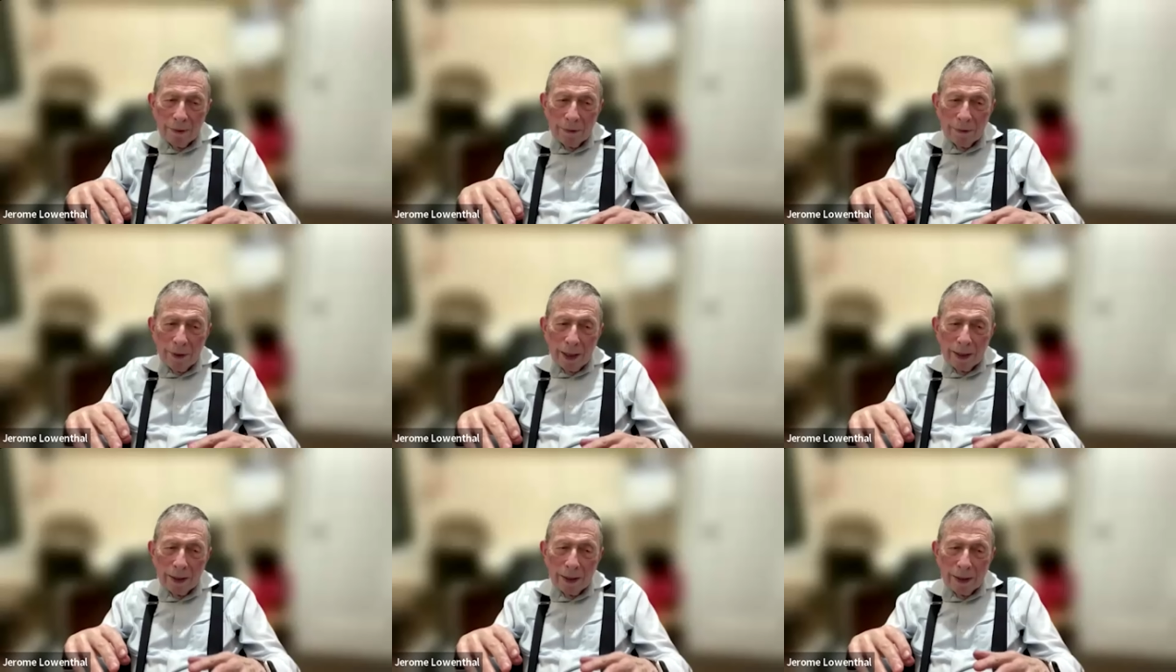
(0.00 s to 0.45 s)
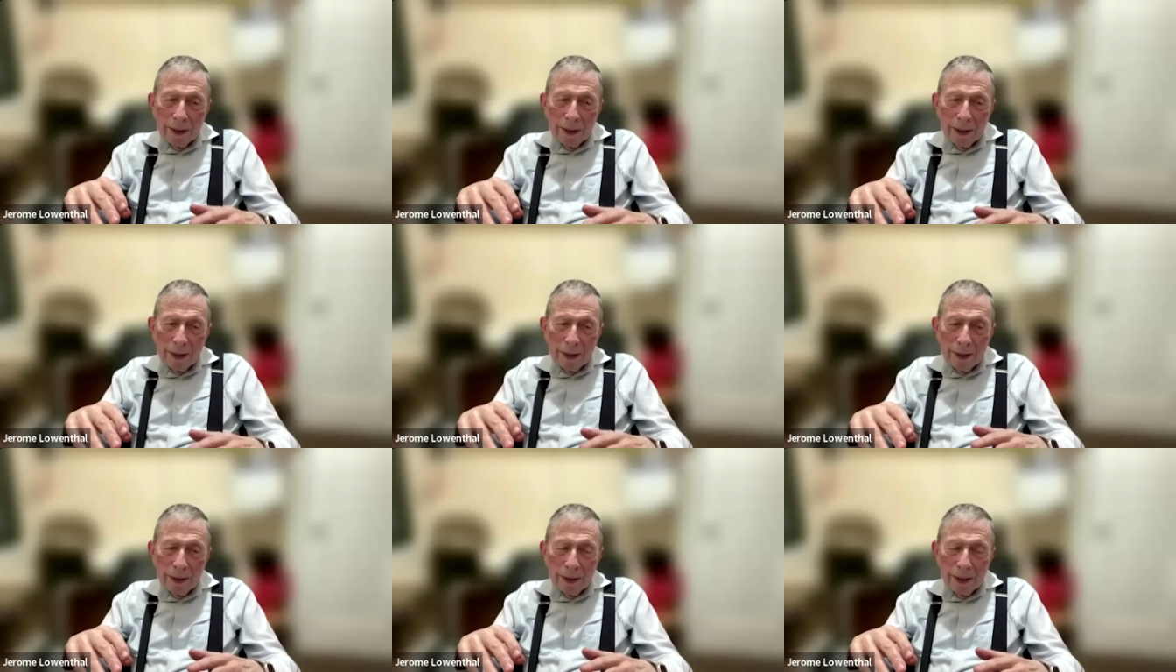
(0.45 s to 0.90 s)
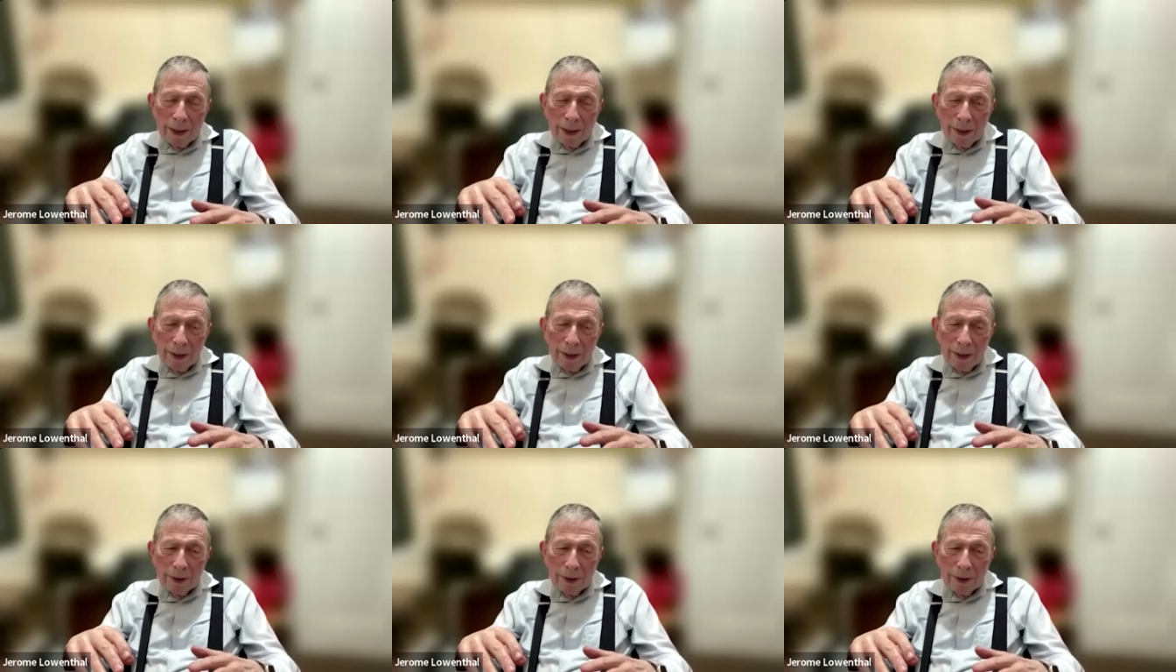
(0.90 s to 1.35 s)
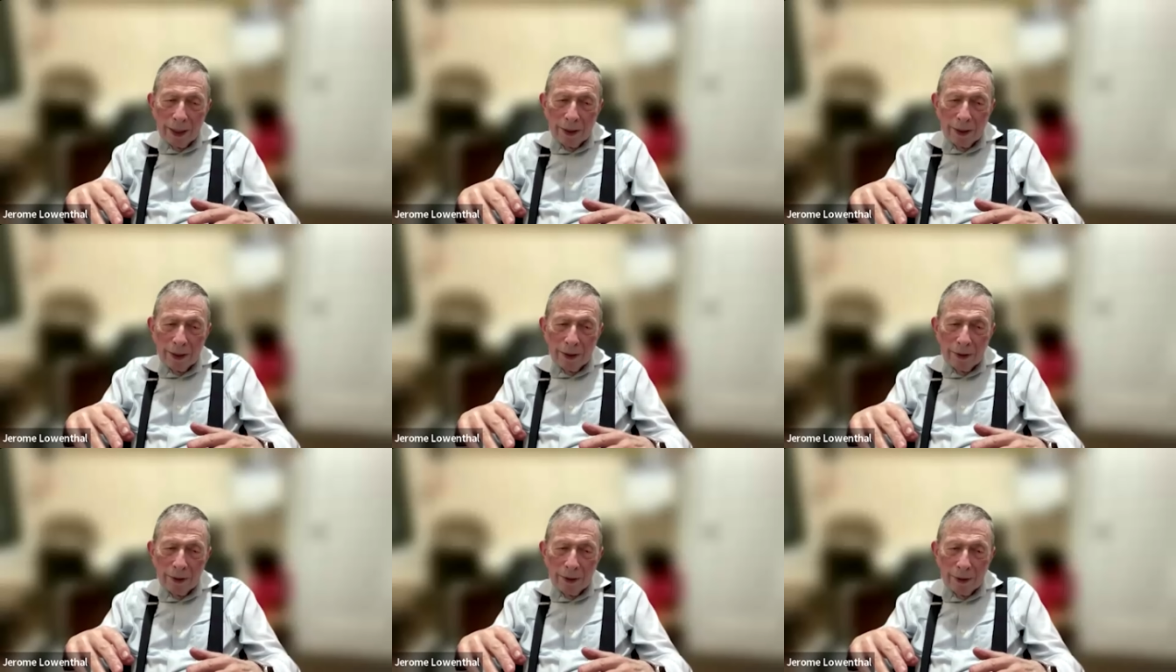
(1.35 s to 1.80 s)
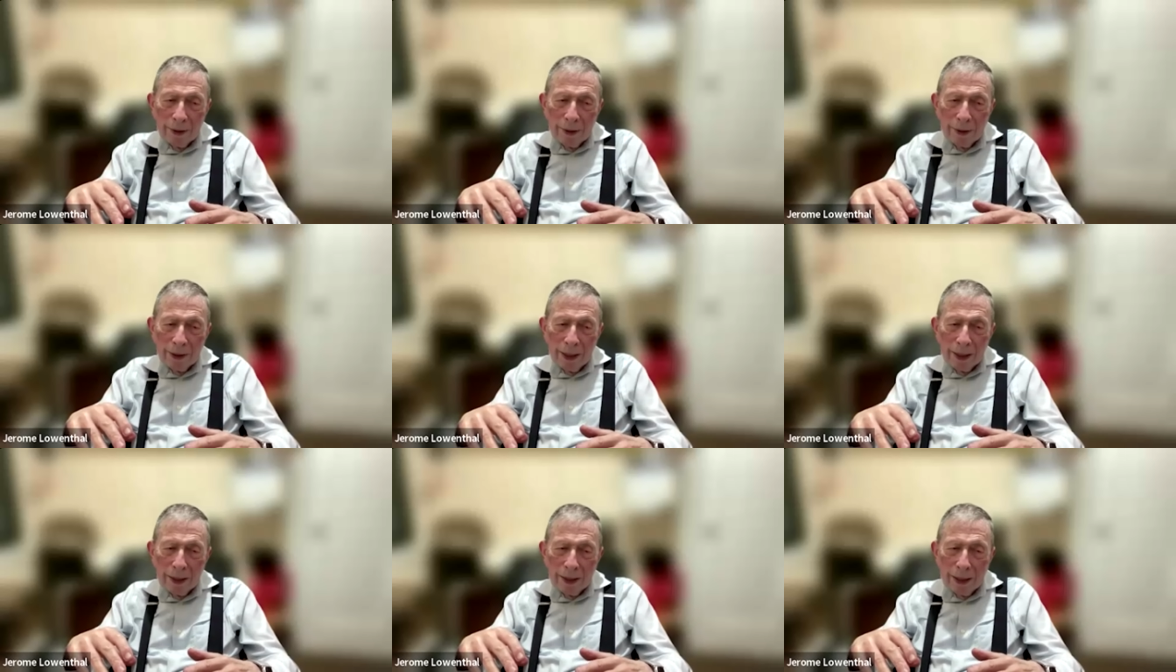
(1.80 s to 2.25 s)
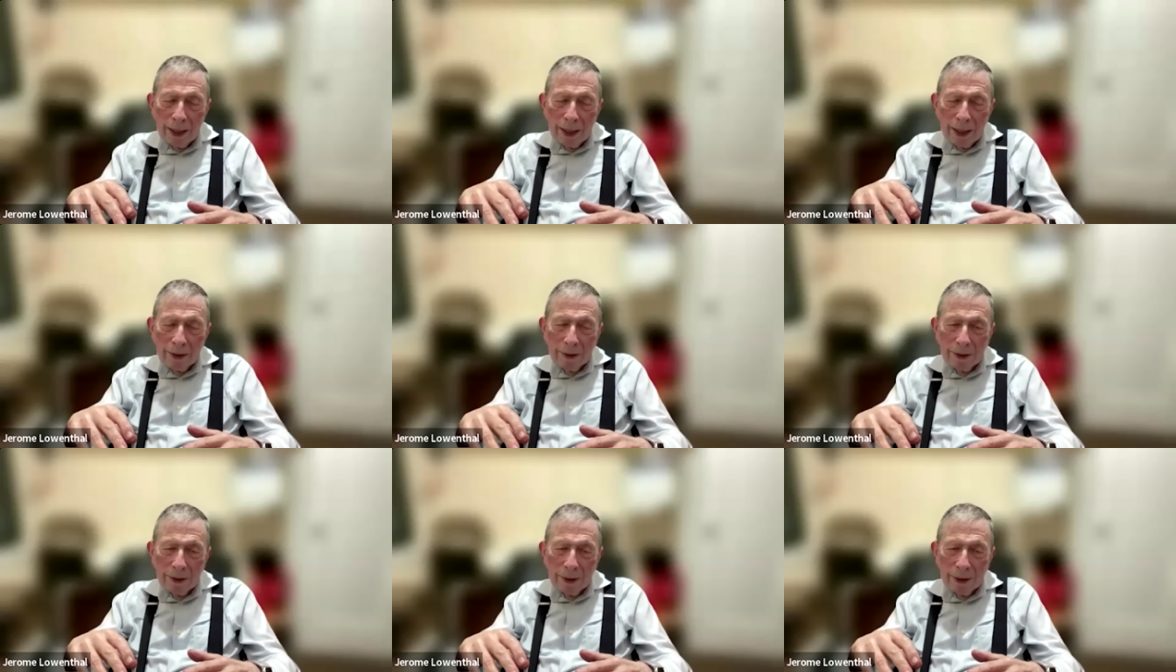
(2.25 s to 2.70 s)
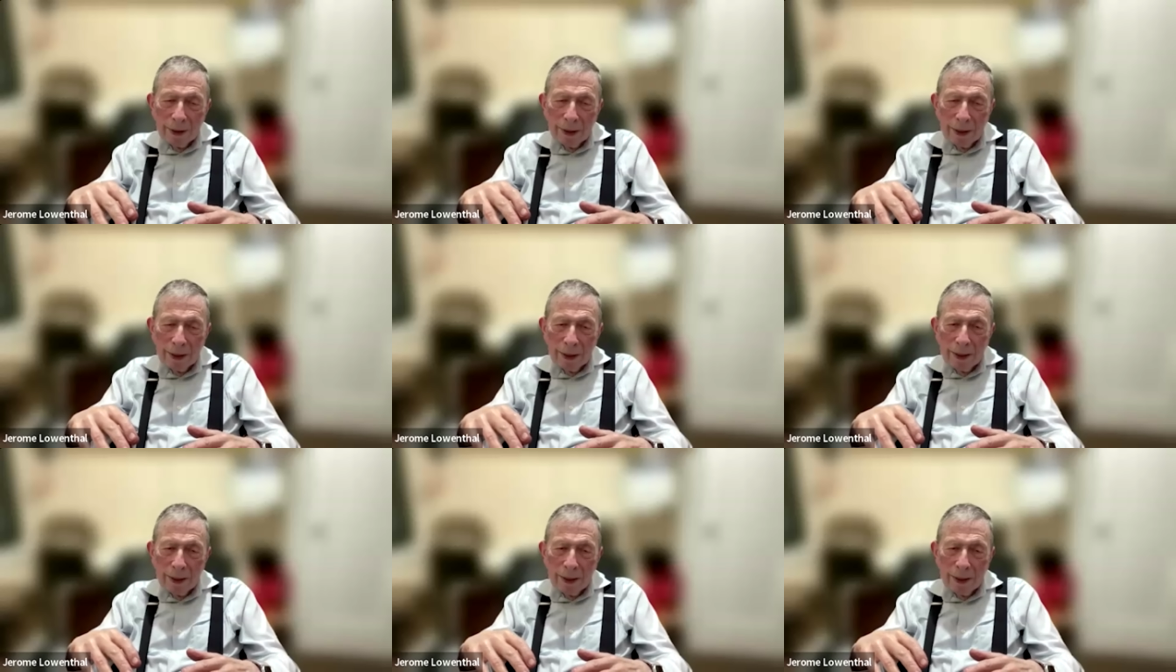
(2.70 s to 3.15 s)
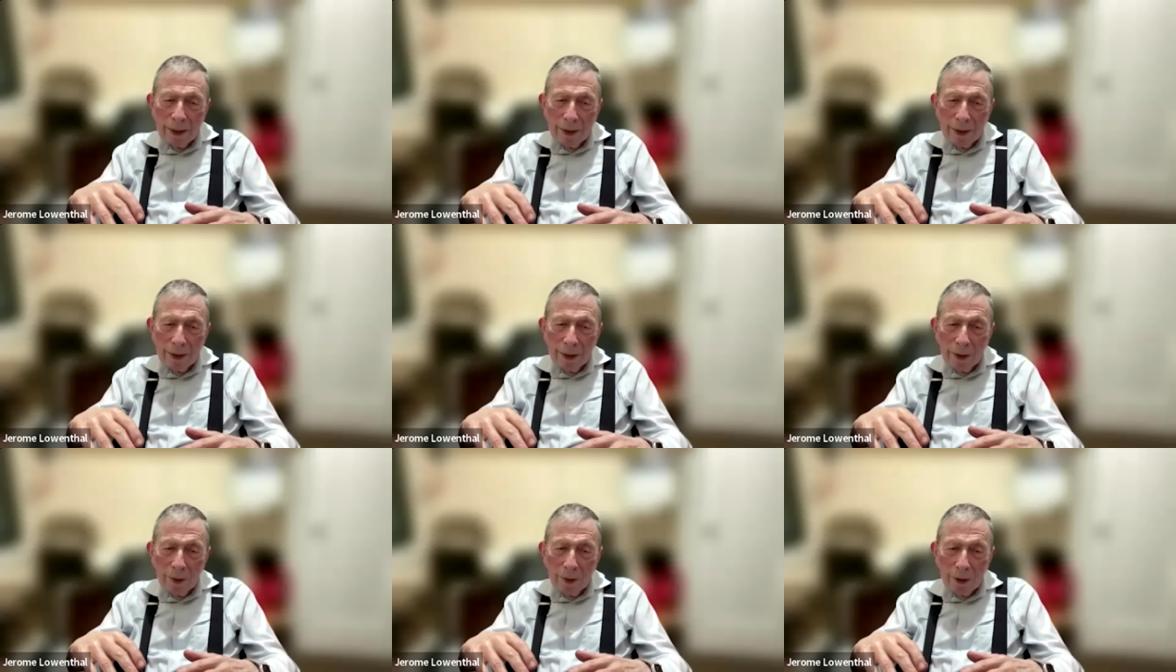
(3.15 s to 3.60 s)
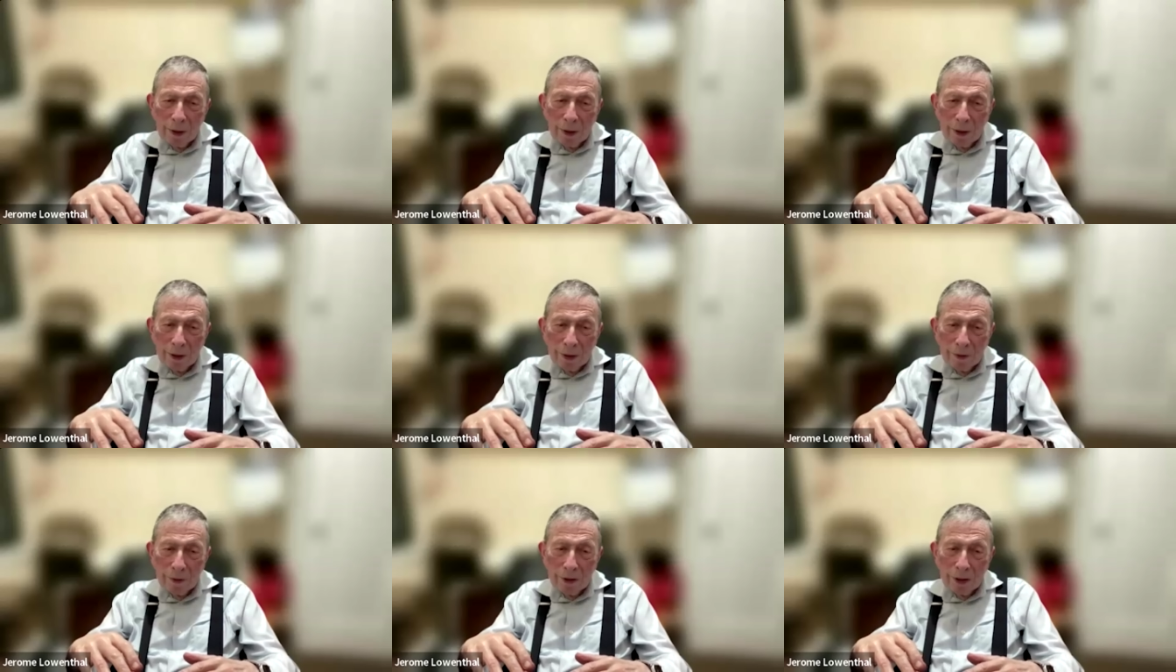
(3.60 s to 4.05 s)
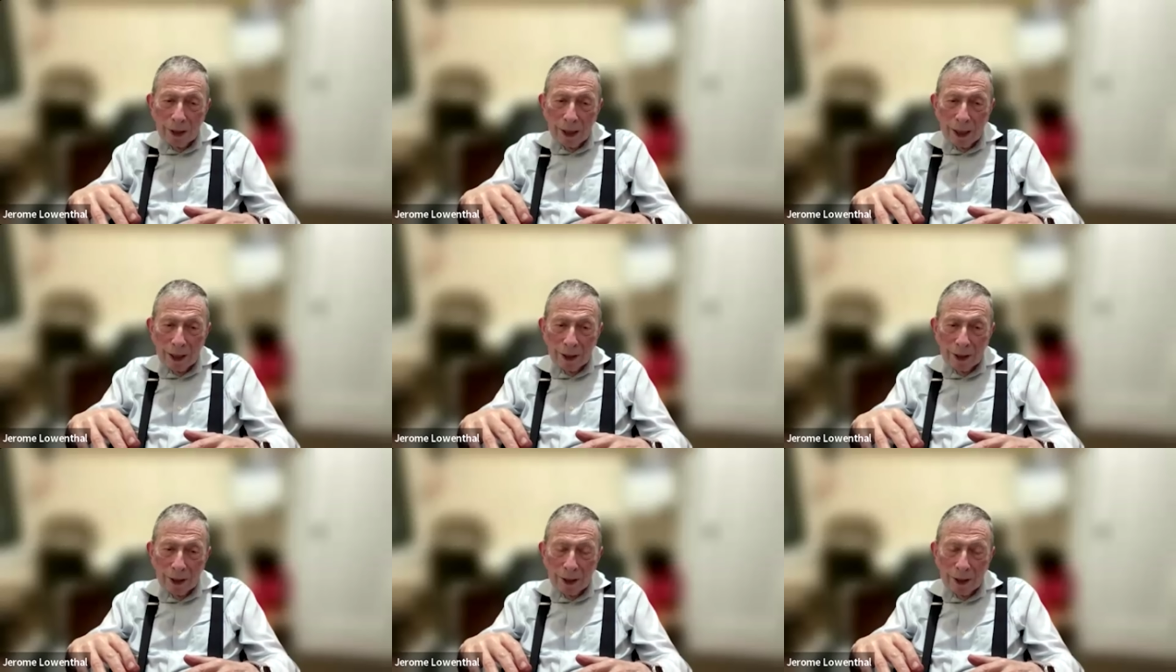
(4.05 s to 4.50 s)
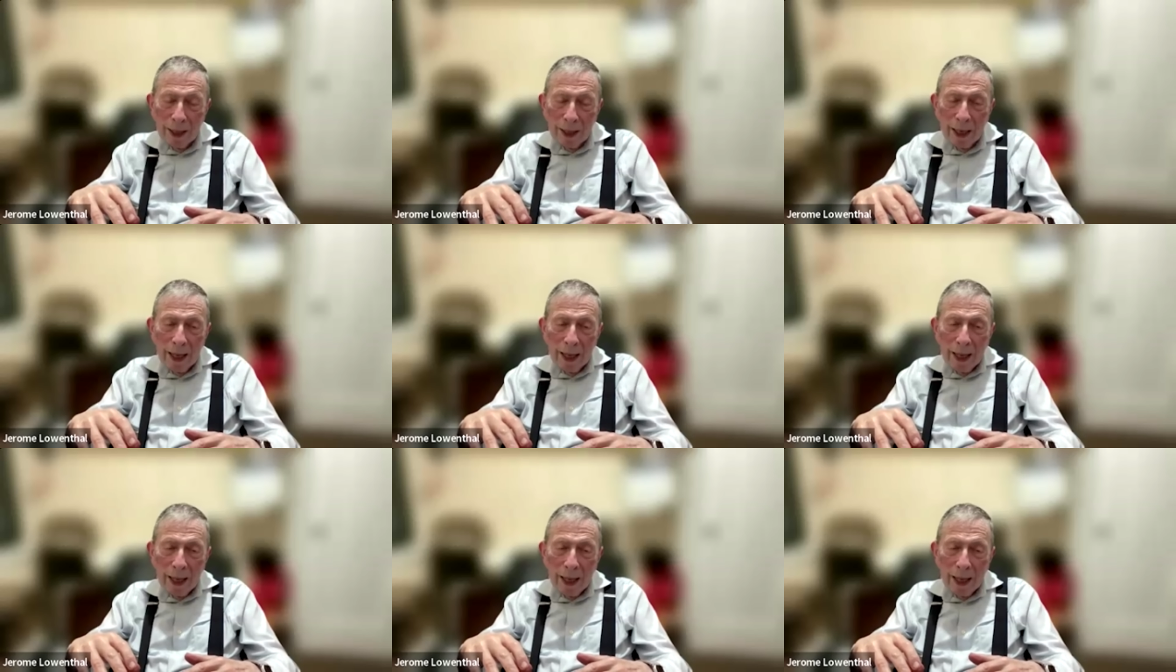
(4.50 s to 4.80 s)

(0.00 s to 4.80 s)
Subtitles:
right in the center and down in the orchestra section.